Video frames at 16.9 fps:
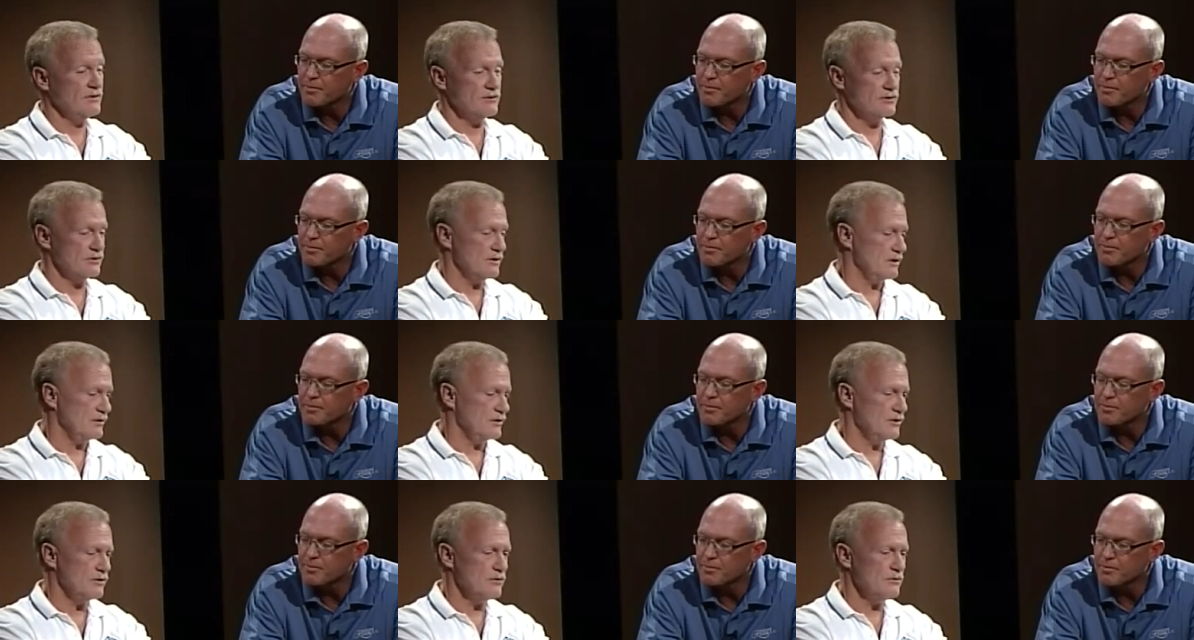Speaker 1: and so
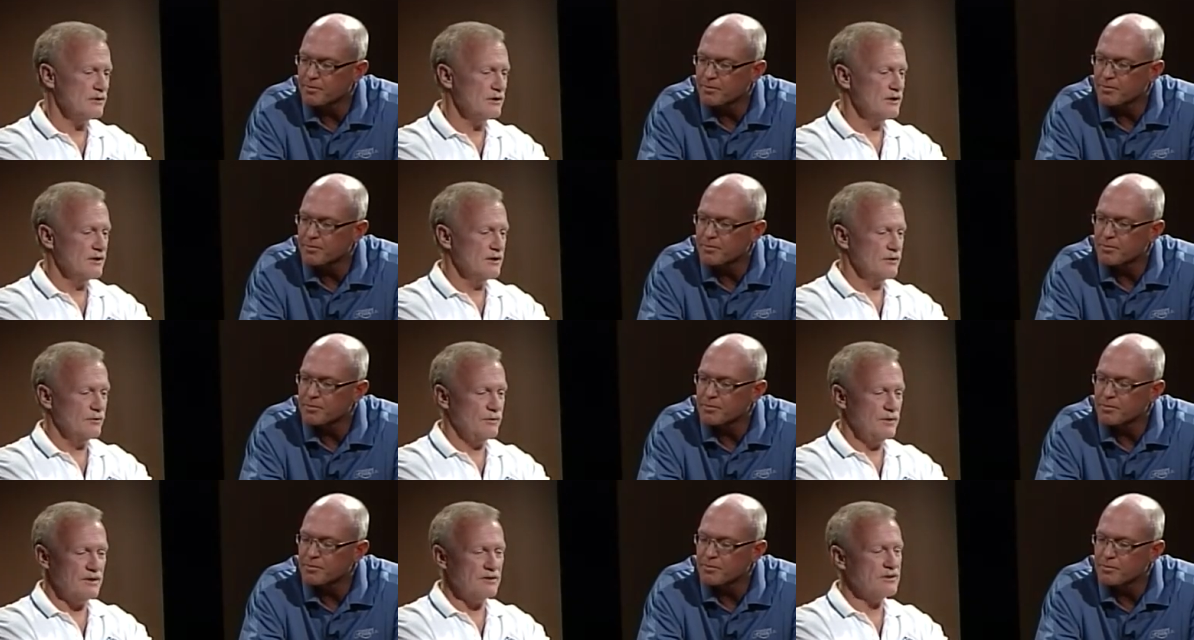now you know
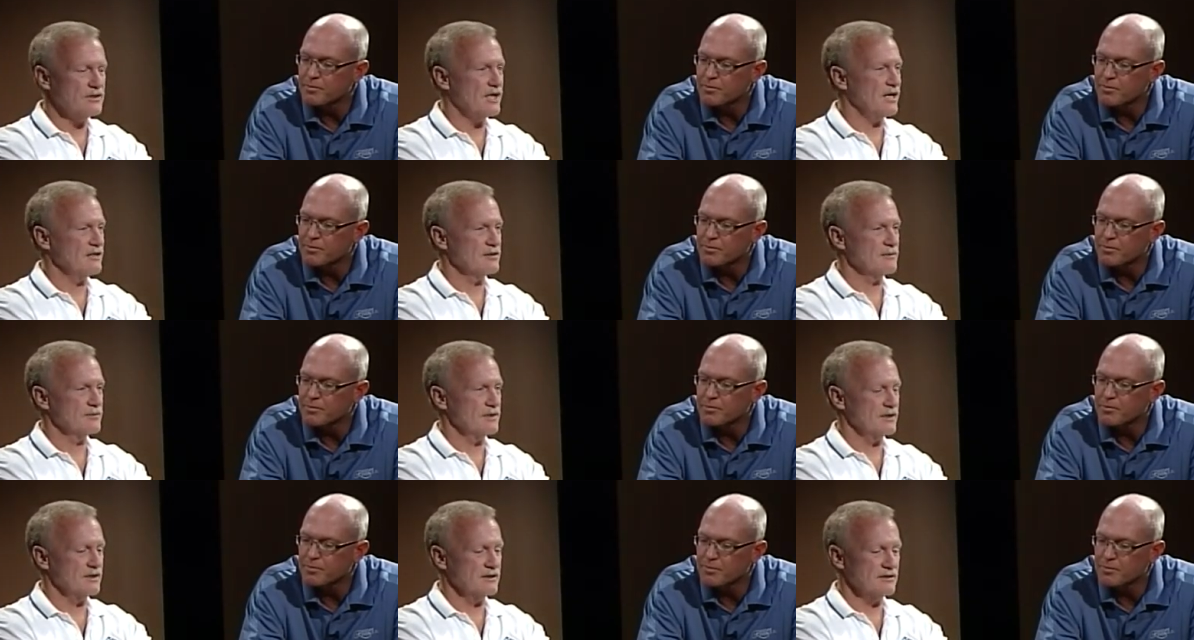we can change some
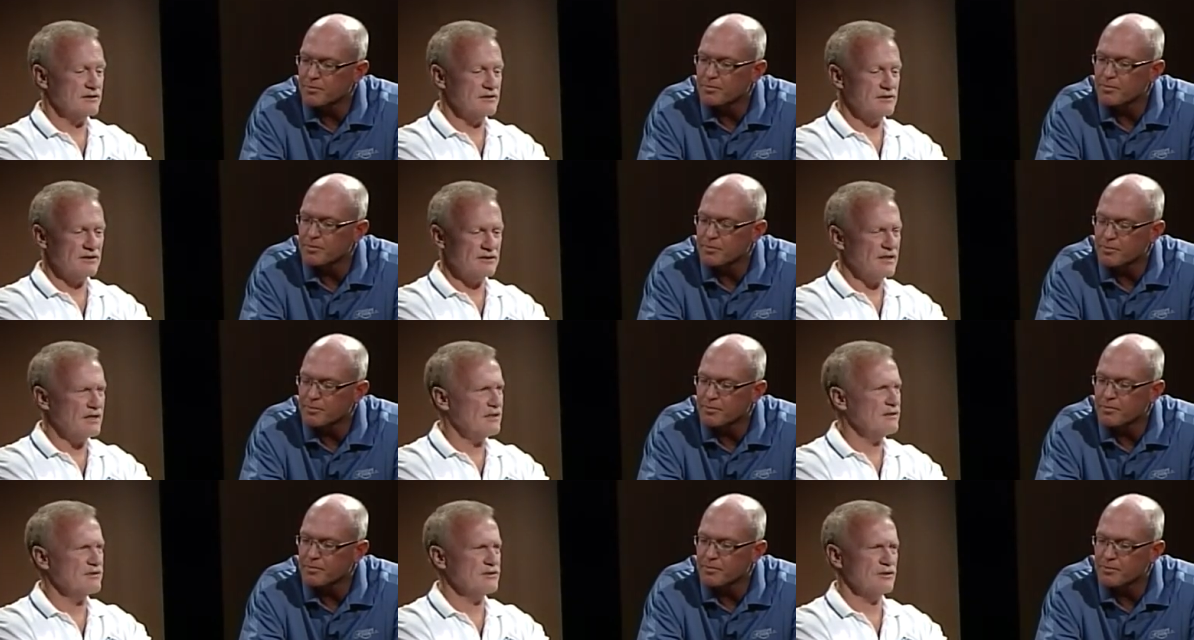things. And
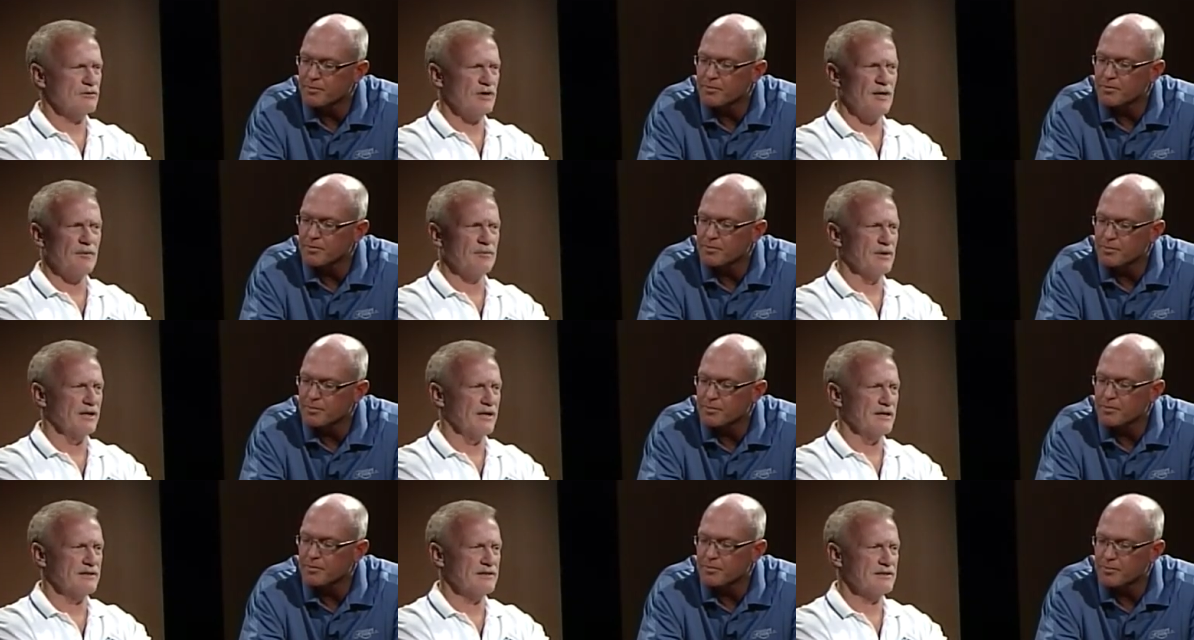St. Clair's a great
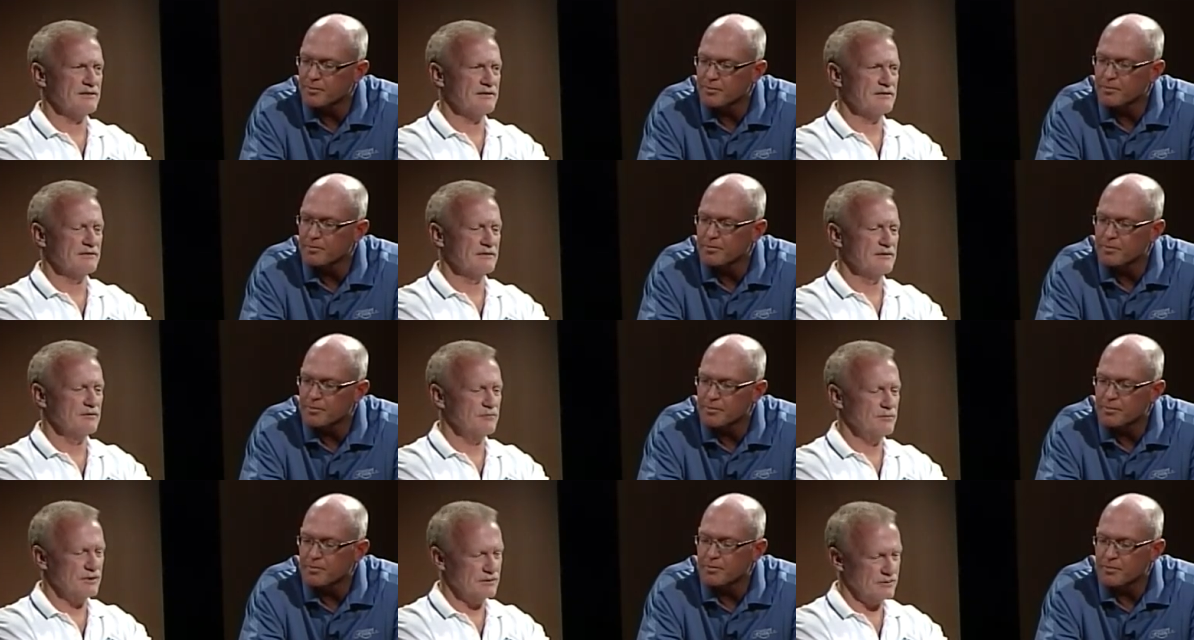place,
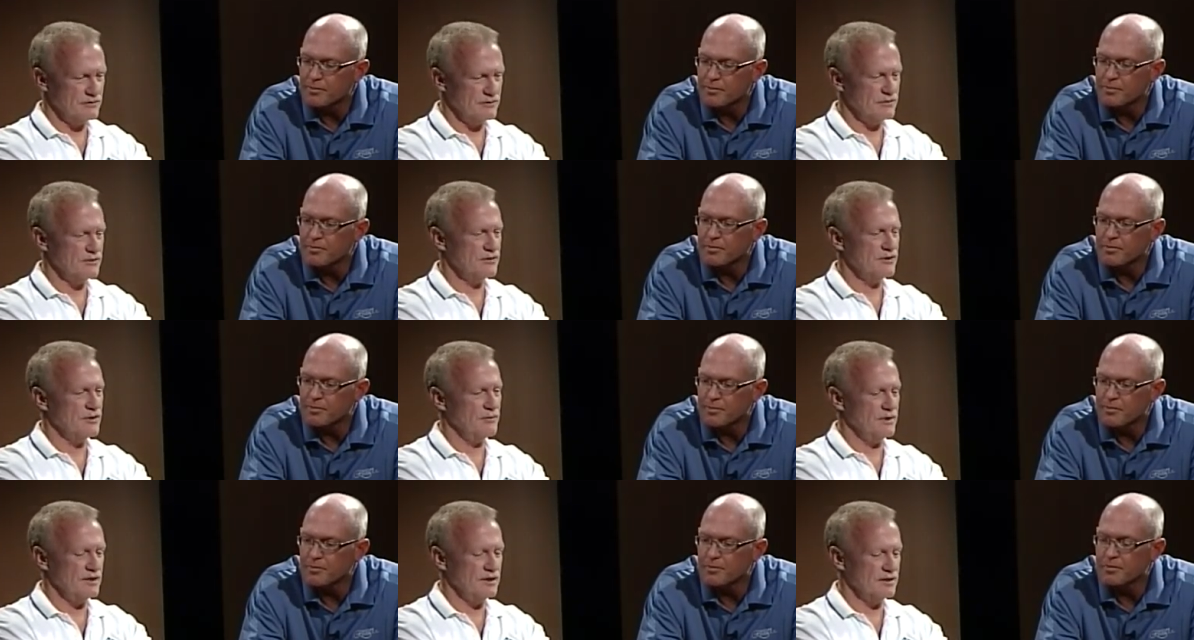but
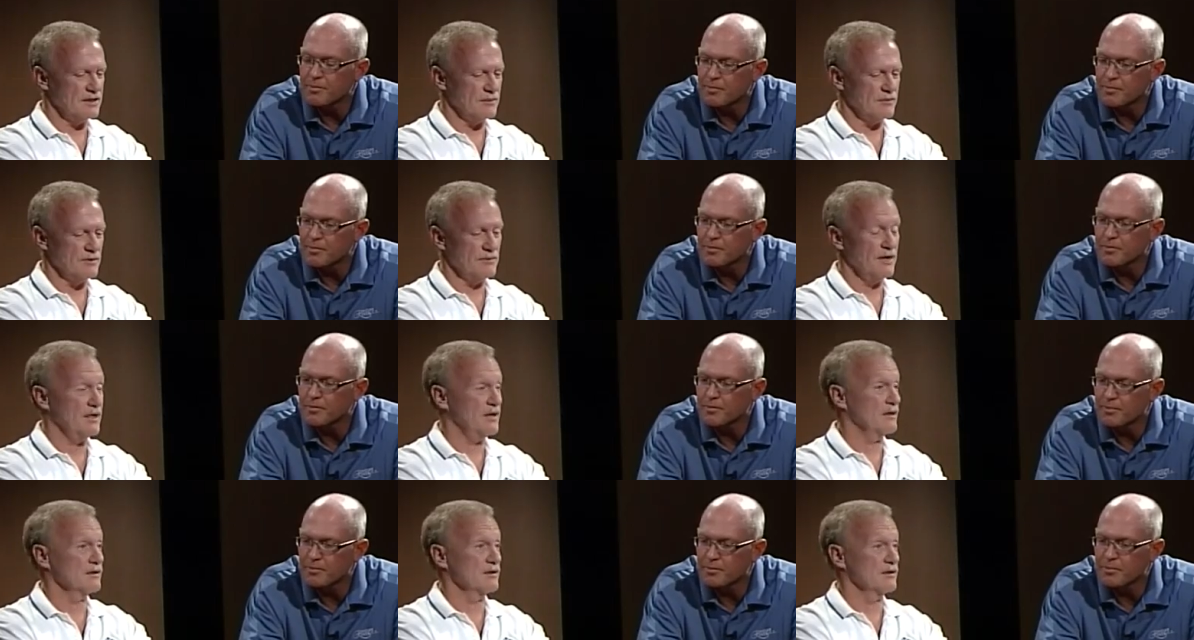can we, can we
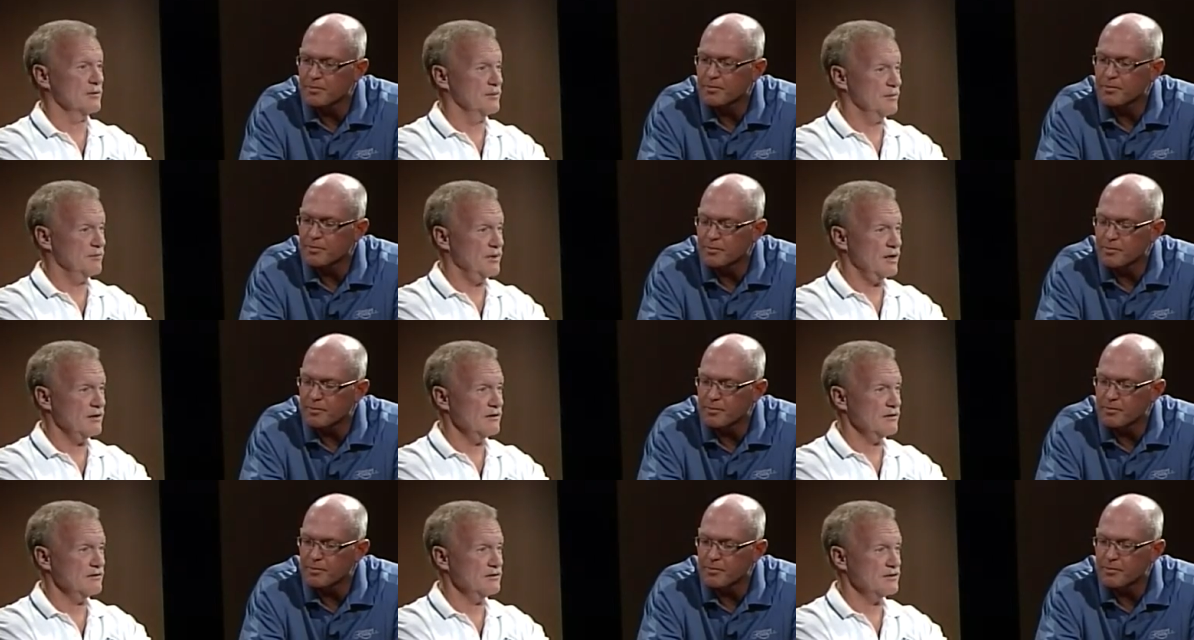make it a little bit
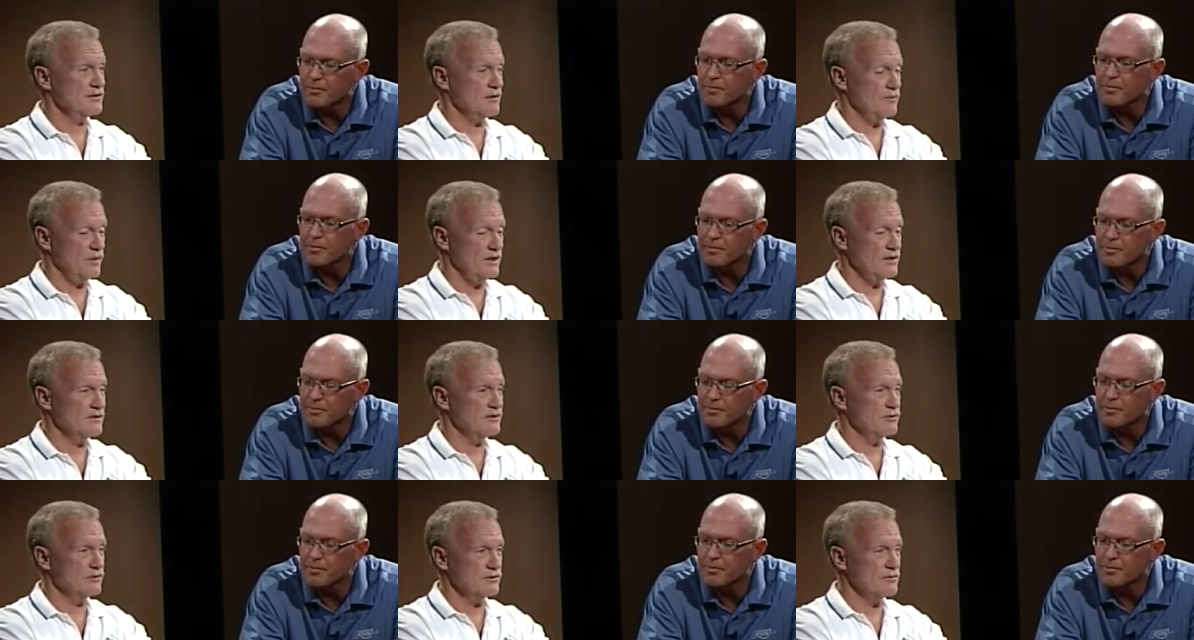better in some
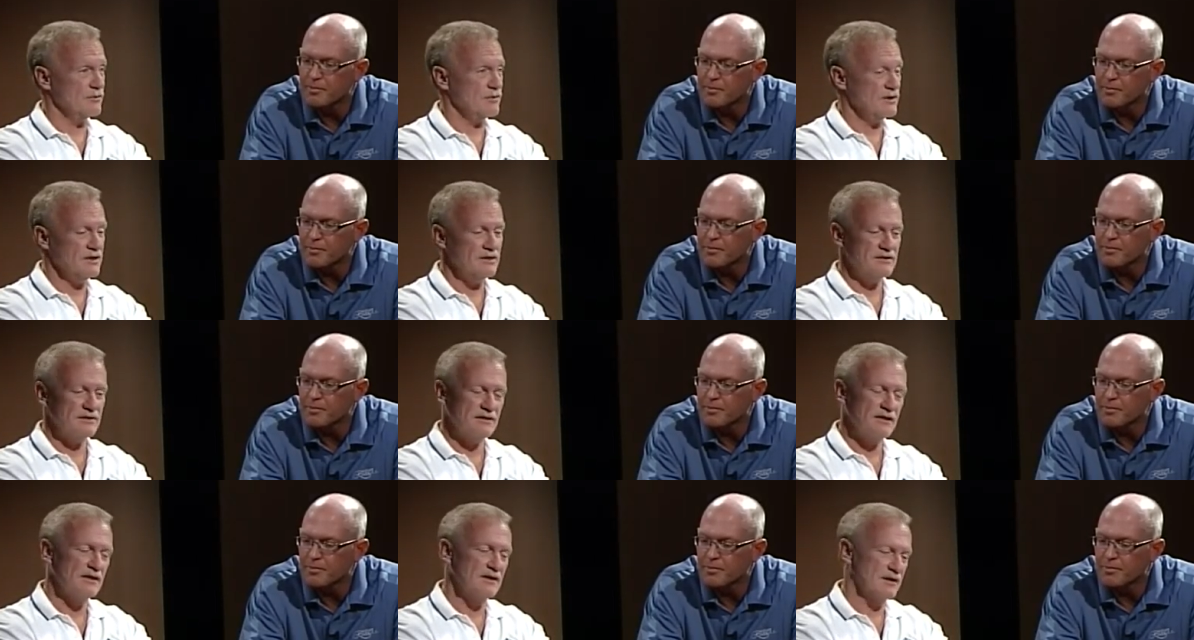ways and do some things?